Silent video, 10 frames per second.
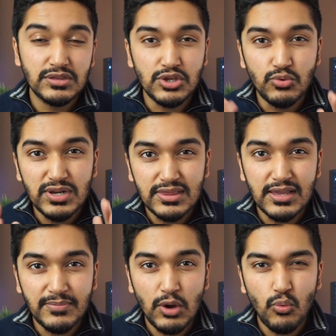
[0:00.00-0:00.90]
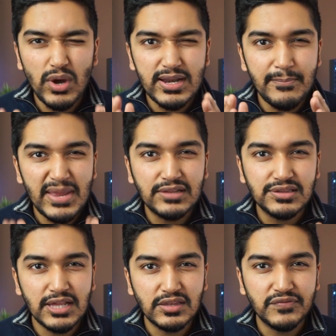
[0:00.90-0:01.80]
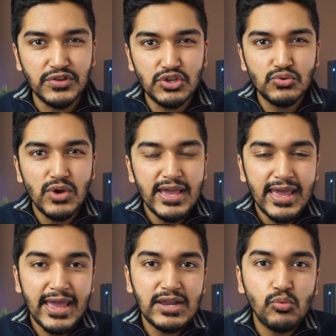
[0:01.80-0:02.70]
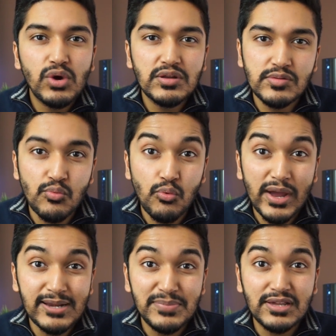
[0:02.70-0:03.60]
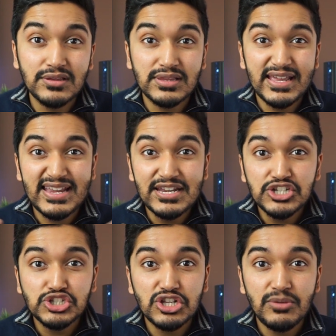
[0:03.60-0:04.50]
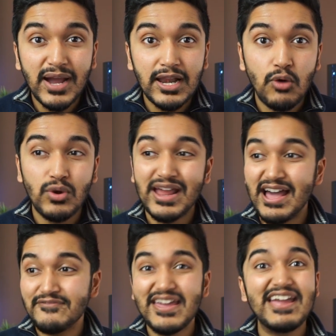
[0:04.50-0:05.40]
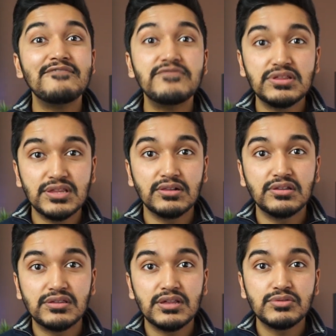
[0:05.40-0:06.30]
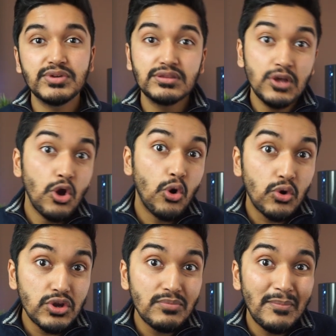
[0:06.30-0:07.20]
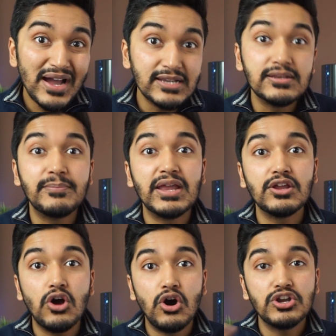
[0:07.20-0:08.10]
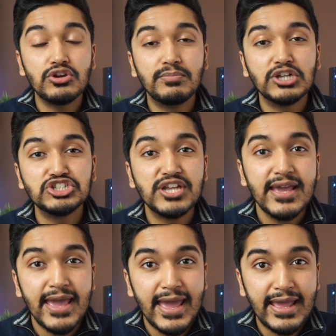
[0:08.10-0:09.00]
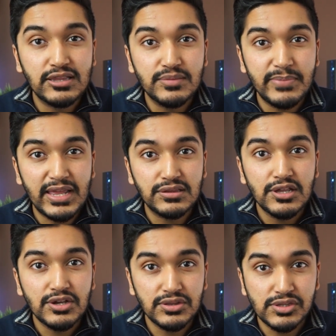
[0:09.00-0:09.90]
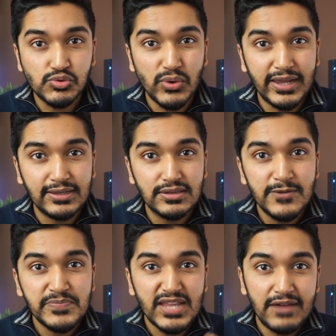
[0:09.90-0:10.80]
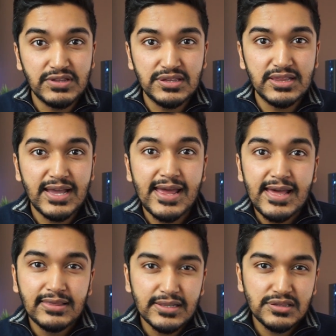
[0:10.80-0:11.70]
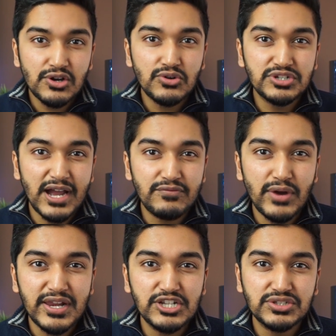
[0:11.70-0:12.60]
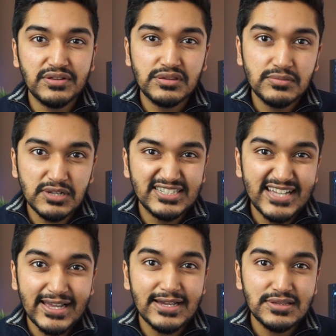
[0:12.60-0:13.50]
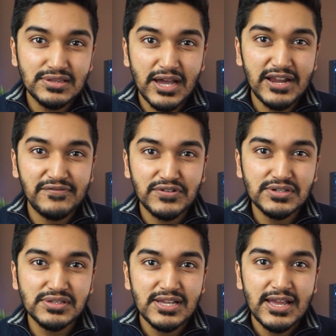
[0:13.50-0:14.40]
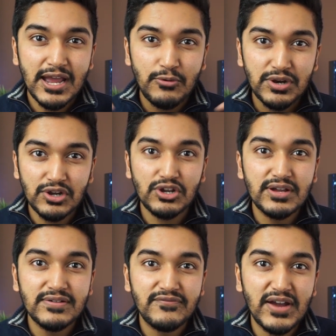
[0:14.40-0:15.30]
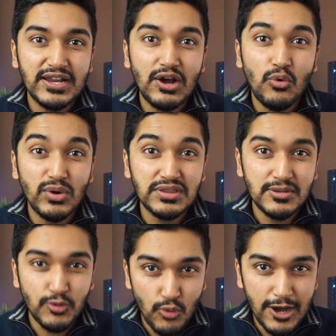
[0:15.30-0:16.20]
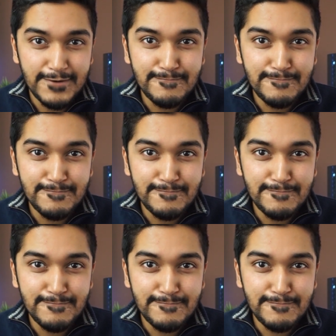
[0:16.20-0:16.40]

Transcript: So you want to think about what makes sense for you and what is right, because initially you might not want to have every single accessories, or you might, depending on your budget and space constraints. Having said that, let's go dive right into the tech side first, and we're going to find out what's number one.